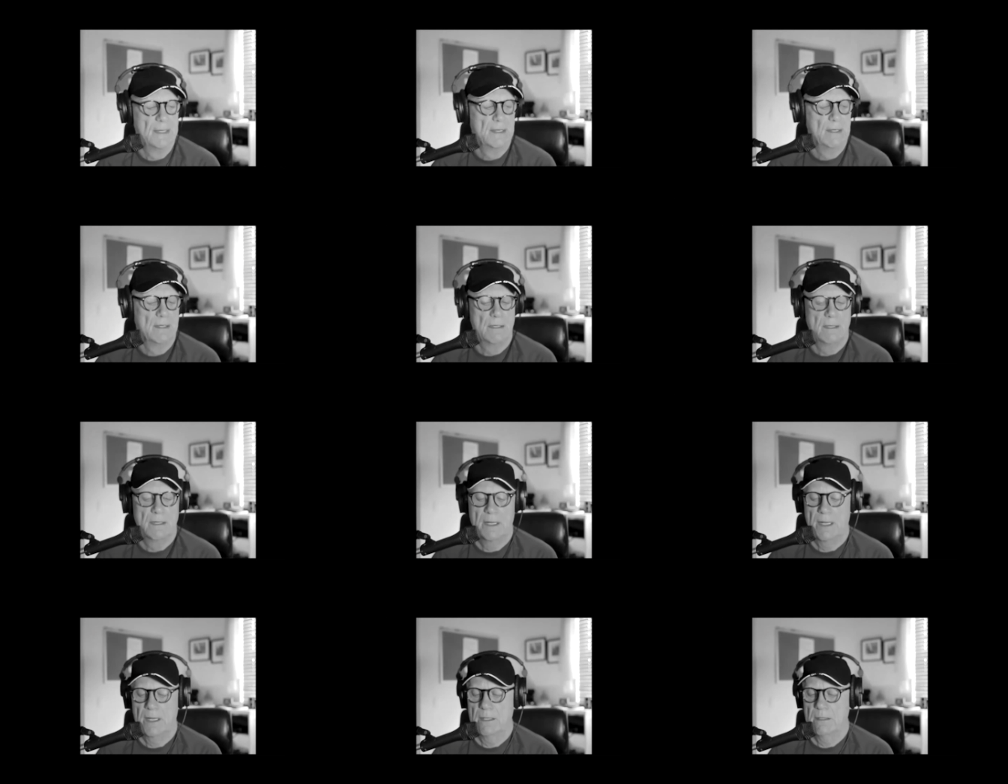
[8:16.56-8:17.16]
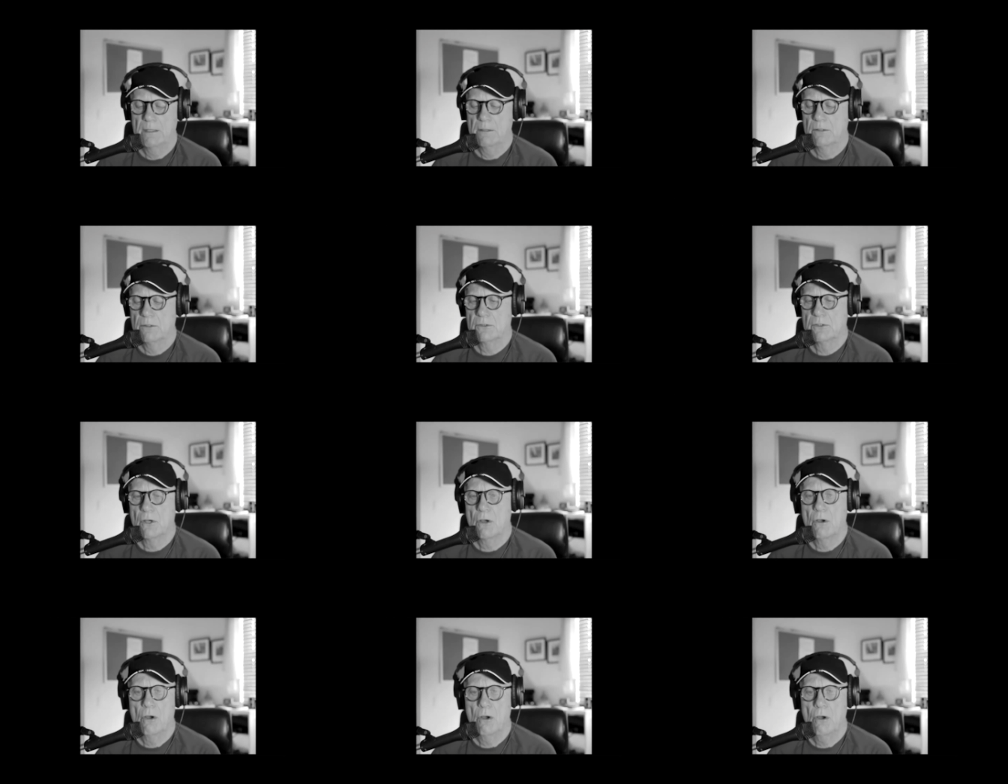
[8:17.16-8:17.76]
and there's
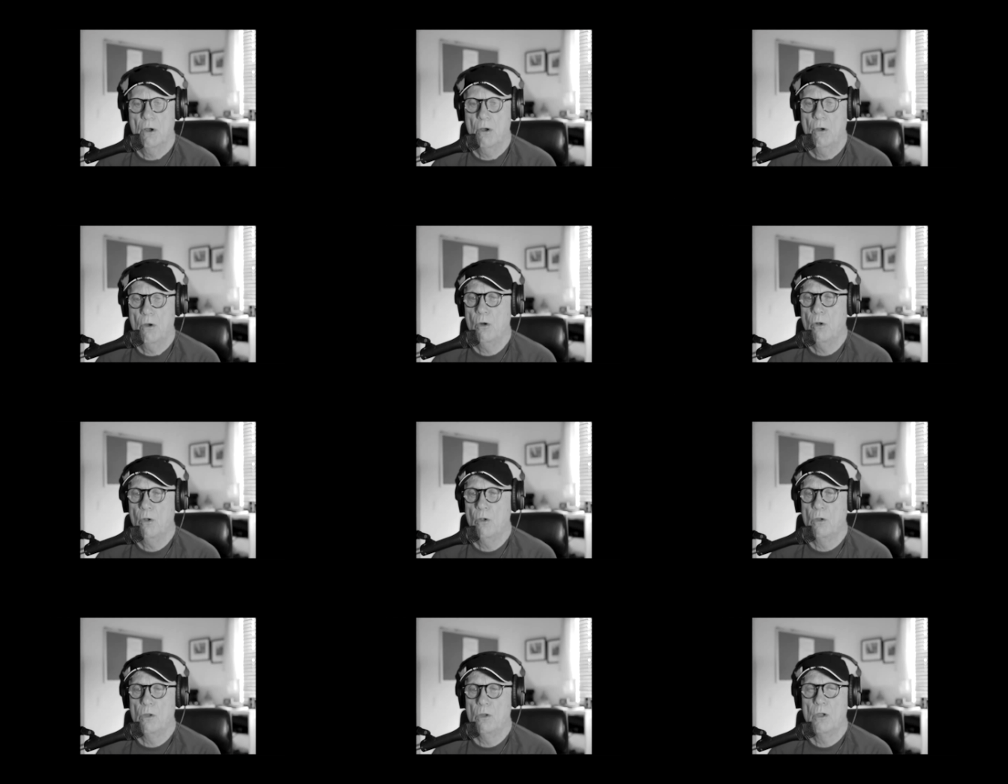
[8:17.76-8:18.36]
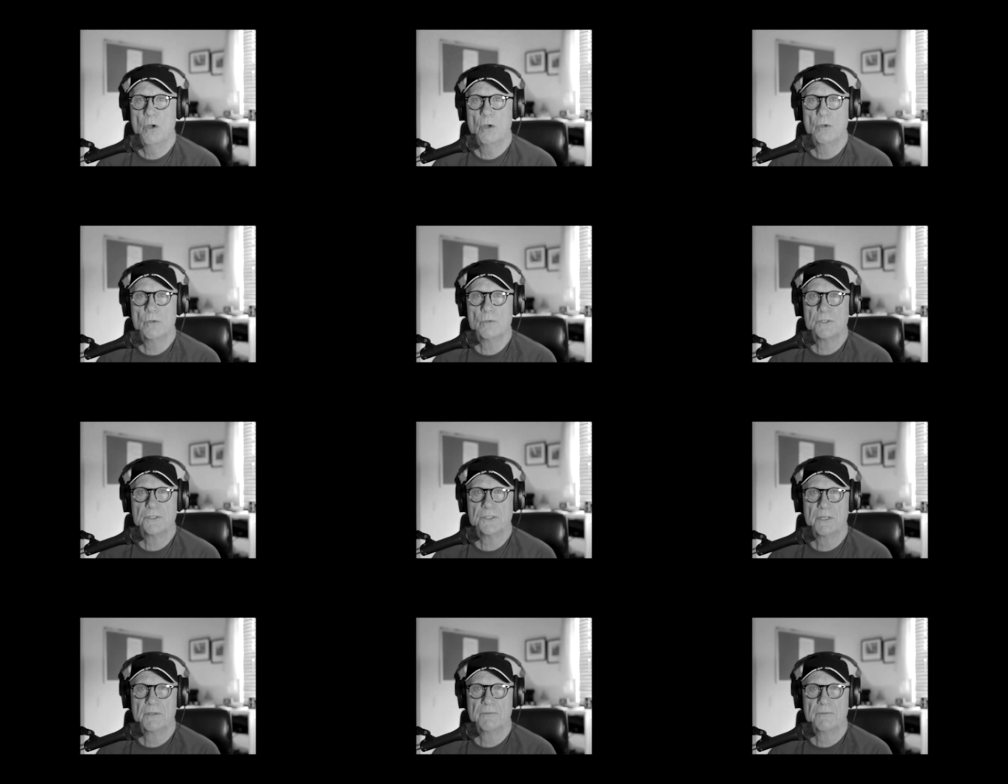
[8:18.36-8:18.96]
a whole
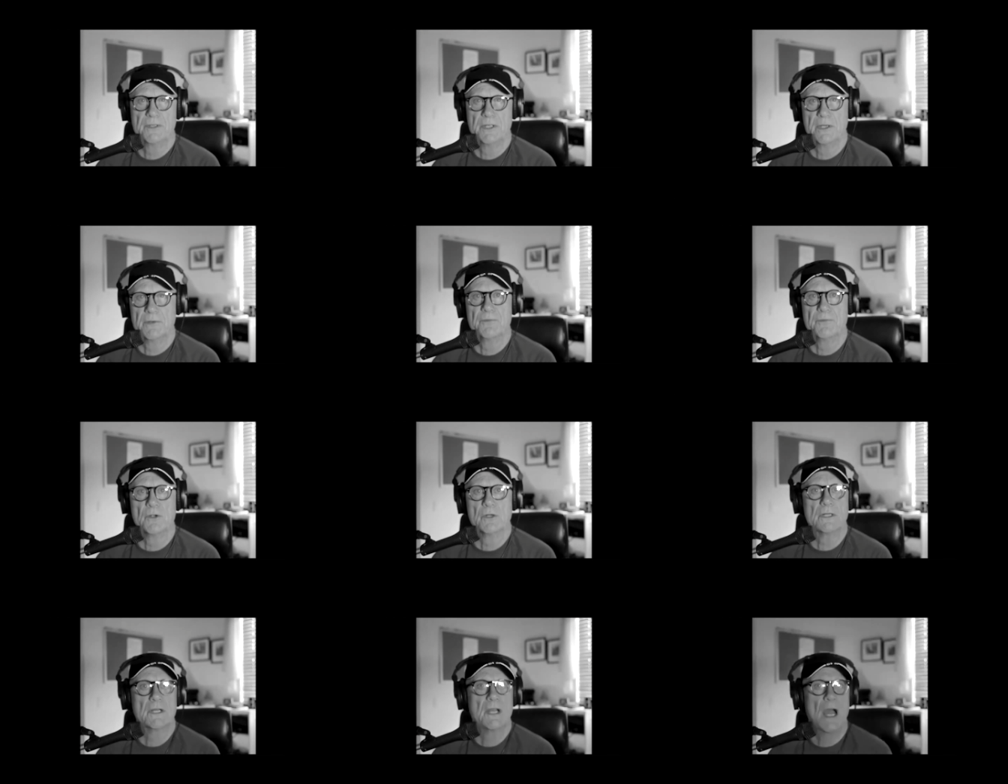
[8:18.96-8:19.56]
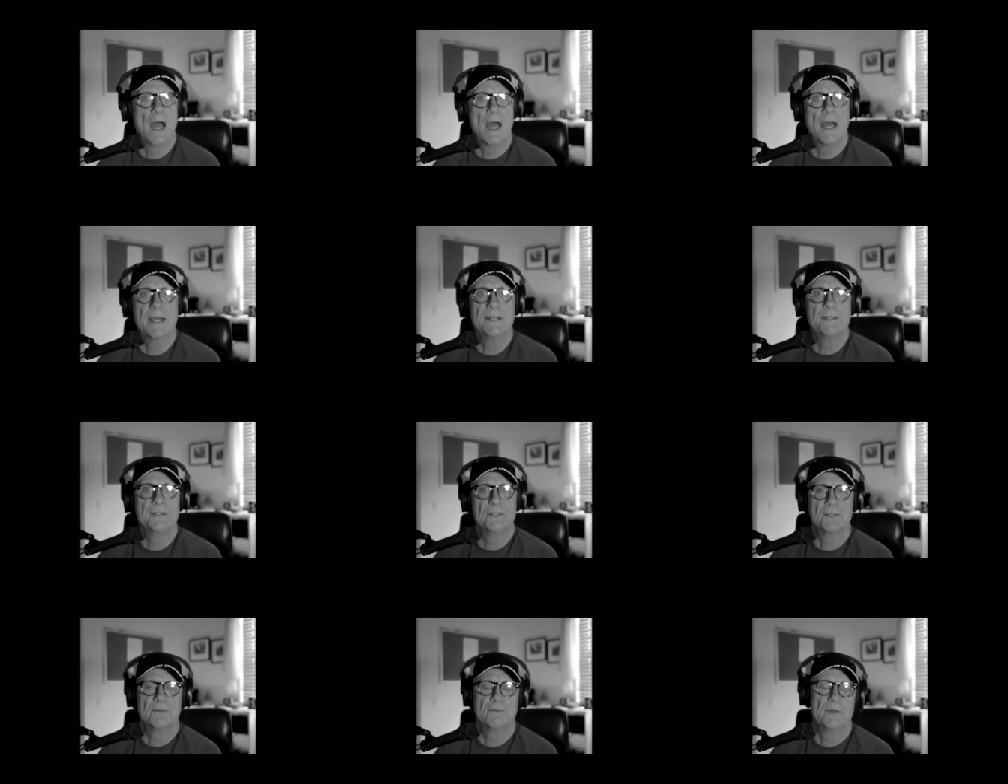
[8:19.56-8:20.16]
host of different
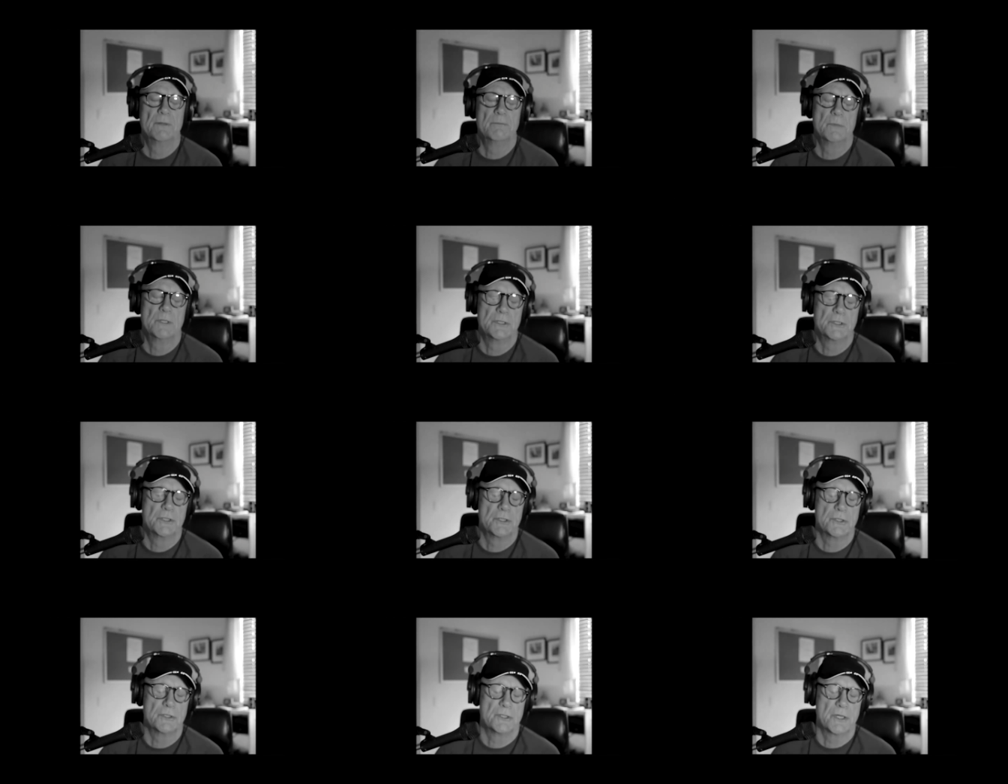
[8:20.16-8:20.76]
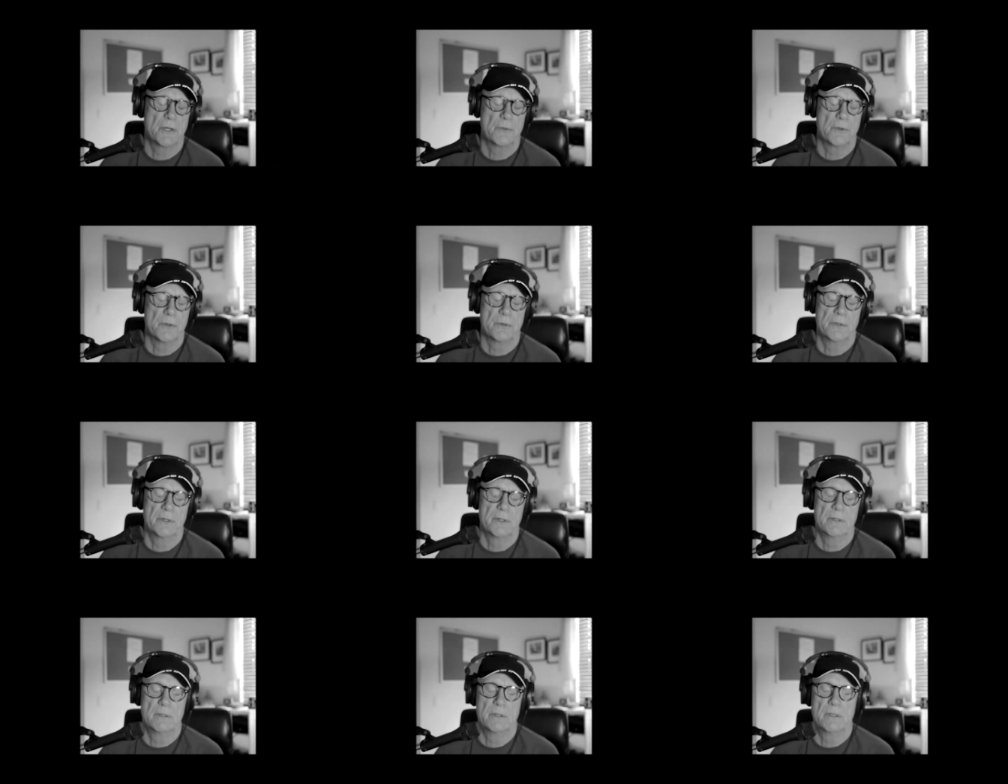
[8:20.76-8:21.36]
kinds of images other
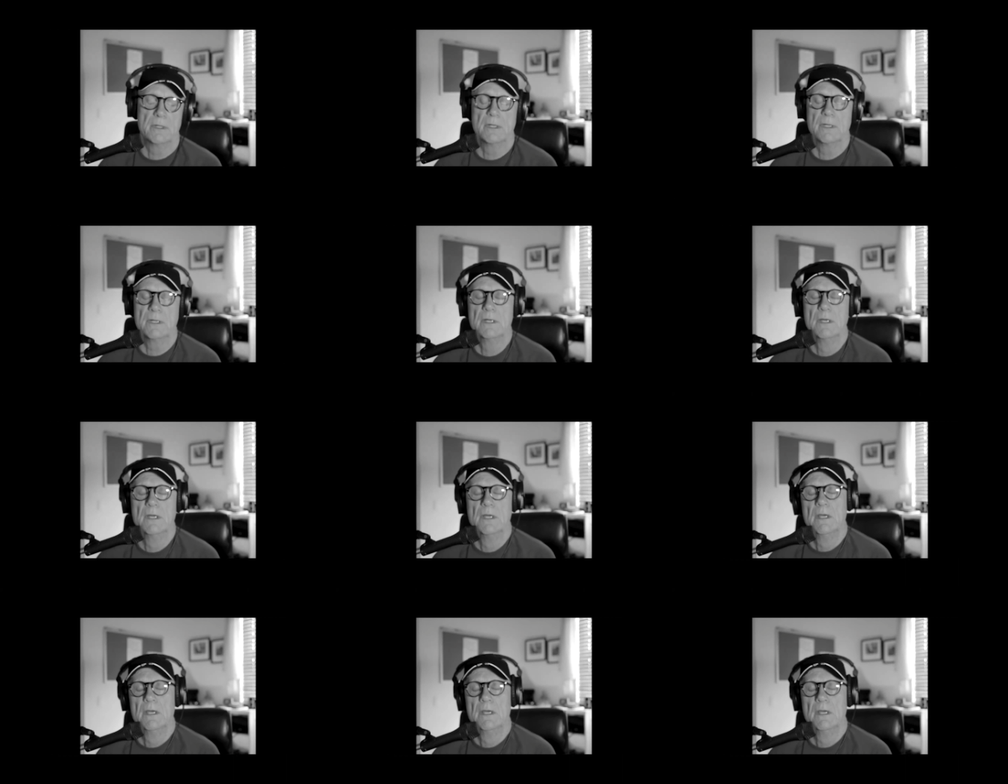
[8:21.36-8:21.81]
than the